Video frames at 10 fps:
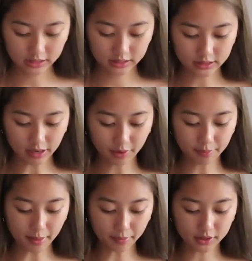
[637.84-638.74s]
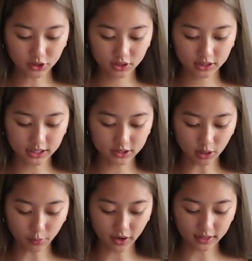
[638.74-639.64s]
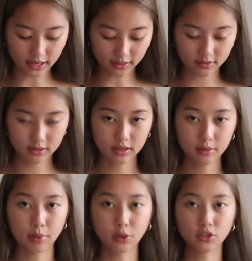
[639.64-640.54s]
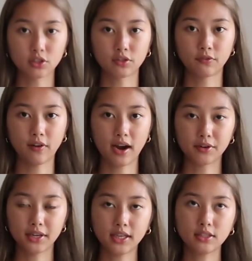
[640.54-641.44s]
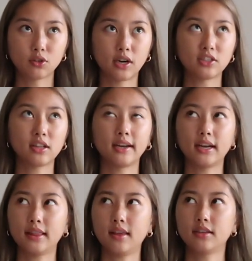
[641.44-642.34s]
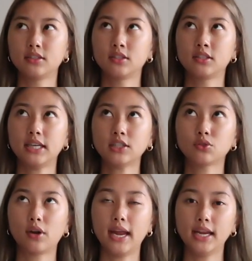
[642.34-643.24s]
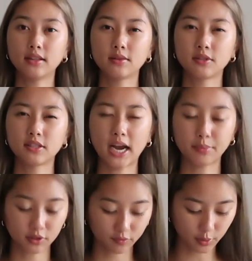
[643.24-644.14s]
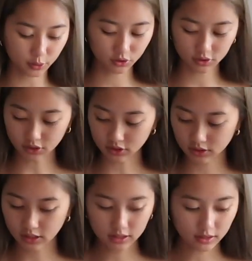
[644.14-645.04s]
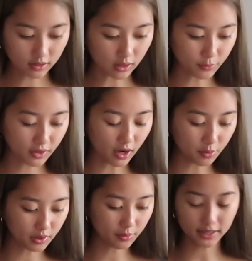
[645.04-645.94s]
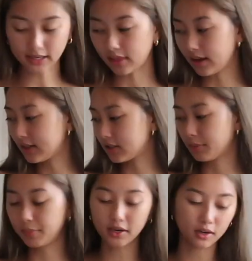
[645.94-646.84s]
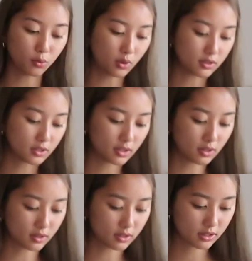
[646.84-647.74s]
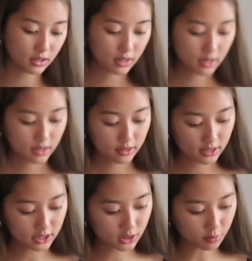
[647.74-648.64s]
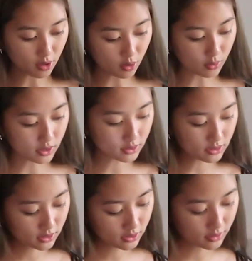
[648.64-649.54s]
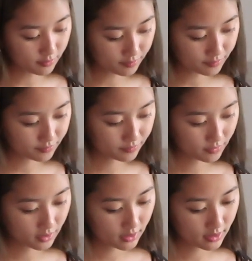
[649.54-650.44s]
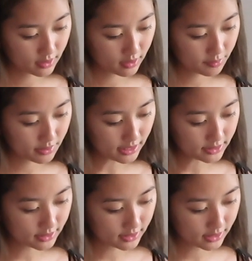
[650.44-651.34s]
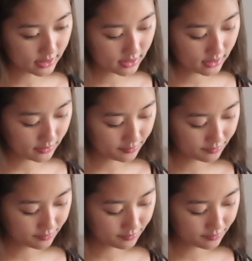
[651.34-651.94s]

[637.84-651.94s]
Because I remember seeing somewhere that posters vary, so there's like I think 6 or 8 types of posters that come with the album, and I think it's the bigger ones and not these small ones. But let's see.